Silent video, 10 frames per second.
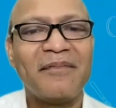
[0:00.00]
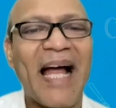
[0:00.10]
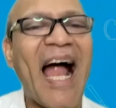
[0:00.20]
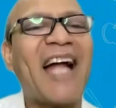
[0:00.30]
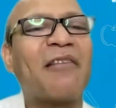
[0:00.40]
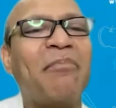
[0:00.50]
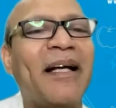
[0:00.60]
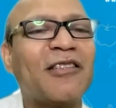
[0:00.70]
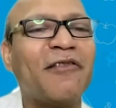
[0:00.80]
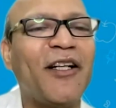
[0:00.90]
At
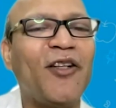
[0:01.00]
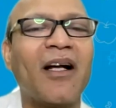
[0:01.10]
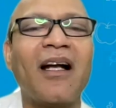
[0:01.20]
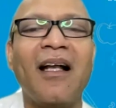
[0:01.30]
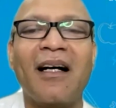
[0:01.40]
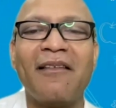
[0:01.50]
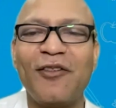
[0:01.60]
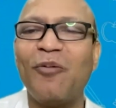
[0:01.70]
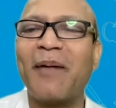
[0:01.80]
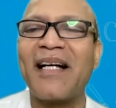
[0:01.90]
best, when you are in
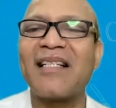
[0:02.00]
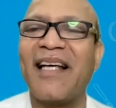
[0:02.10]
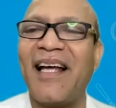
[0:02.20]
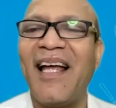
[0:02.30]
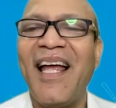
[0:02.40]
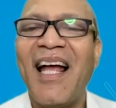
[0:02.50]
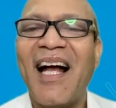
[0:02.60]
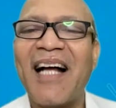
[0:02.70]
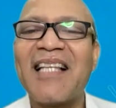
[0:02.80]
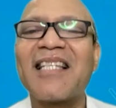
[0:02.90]
love, you might say,
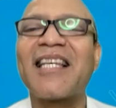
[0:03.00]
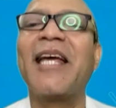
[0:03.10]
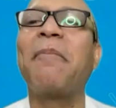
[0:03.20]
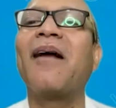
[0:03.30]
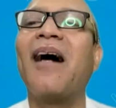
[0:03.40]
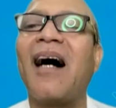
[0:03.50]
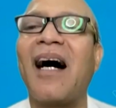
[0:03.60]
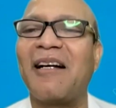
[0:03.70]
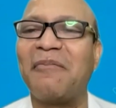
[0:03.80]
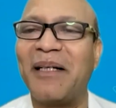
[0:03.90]
I skipped a
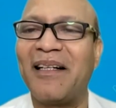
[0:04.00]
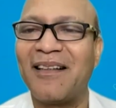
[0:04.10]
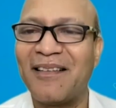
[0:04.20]
heartbeat.